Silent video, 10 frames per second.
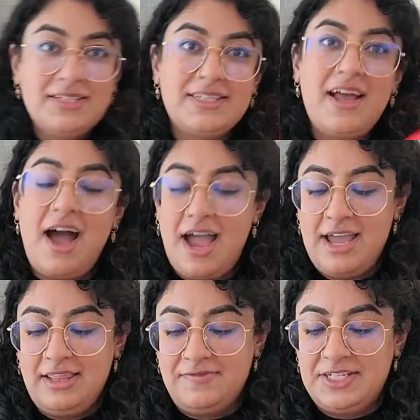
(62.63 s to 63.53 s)
I
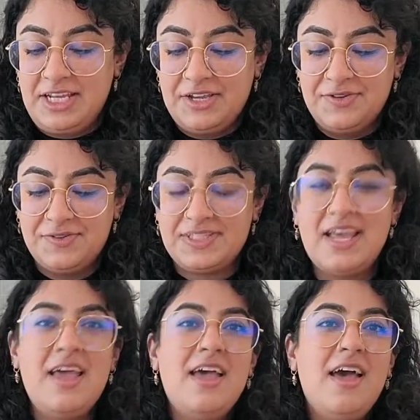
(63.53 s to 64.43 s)
love to use
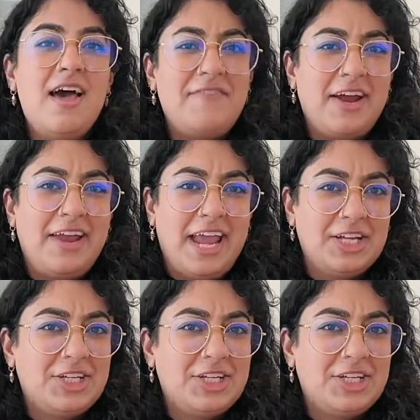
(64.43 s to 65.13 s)
a variation